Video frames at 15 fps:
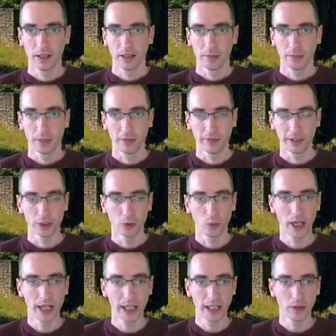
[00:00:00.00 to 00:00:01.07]
Perfect
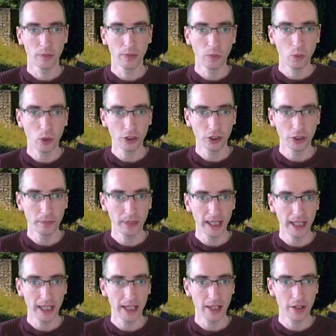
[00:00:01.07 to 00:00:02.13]
away, and we want to be
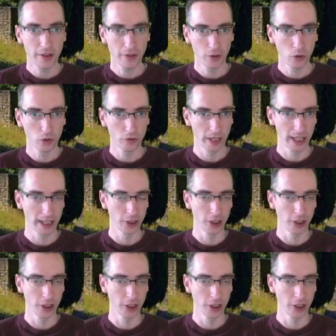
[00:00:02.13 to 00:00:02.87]
in thorn range